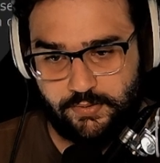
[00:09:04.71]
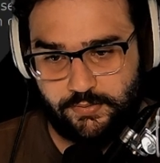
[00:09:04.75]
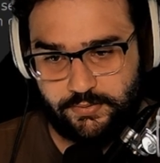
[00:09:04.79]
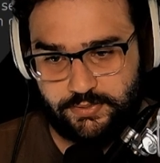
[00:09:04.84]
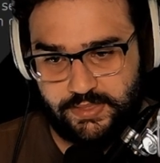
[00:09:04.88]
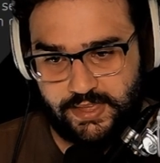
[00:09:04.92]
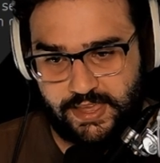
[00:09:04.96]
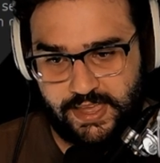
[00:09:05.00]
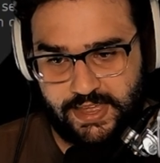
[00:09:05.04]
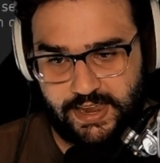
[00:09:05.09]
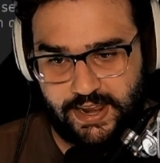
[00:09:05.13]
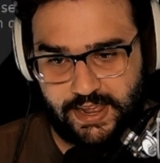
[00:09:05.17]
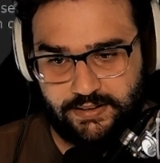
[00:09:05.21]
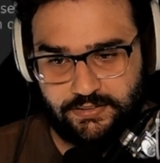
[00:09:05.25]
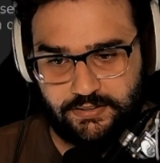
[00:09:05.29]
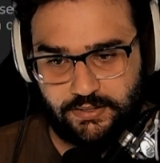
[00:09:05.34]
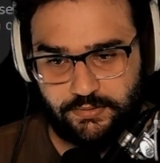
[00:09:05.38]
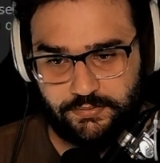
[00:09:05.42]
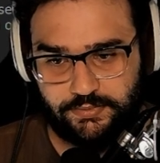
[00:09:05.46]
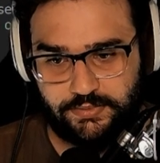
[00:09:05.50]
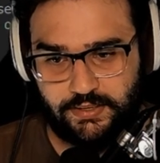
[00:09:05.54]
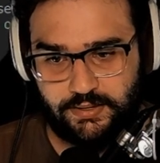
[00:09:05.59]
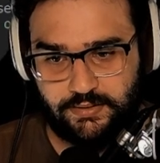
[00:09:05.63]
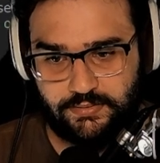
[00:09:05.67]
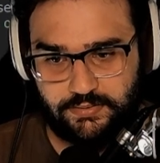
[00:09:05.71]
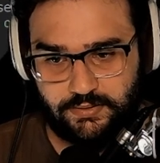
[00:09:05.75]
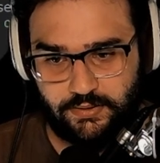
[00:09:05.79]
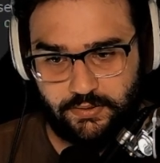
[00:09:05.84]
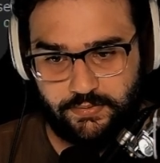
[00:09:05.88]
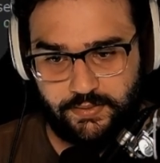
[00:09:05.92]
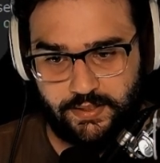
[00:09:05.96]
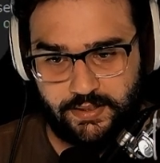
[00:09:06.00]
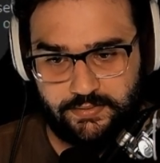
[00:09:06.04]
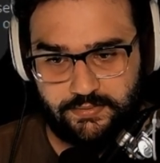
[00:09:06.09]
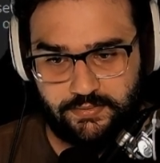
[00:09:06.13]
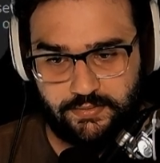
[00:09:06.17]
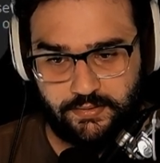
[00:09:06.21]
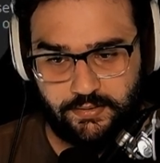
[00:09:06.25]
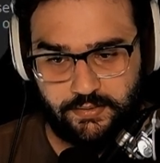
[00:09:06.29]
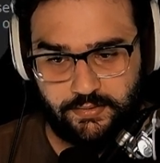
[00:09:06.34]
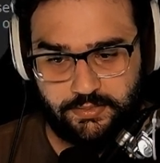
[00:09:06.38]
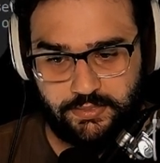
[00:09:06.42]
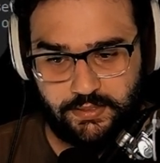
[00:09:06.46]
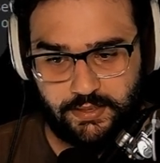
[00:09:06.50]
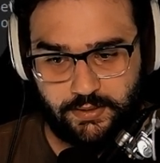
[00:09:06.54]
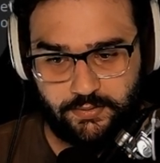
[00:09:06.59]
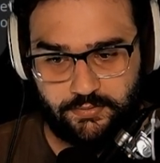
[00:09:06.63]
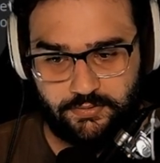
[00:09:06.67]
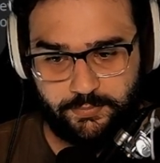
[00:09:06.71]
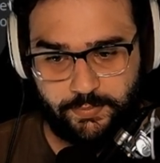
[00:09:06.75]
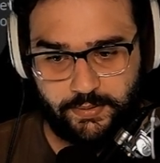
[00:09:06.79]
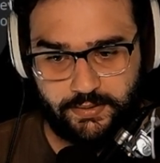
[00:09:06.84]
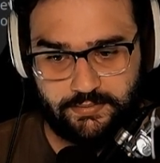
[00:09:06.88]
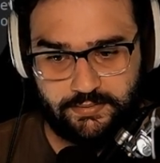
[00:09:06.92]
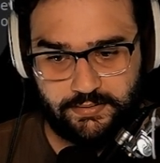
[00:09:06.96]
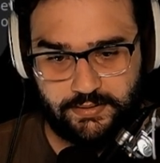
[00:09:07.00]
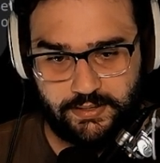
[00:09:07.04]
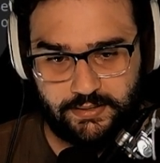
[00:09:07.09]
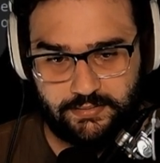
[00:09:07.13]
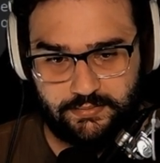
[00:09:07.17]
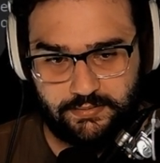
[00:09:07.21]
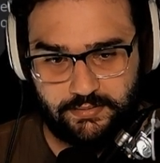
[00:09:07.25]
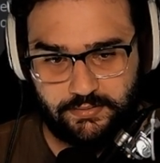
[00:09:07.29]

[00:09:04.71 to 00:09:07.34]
with that? I don't think so. That's the thing I was about to get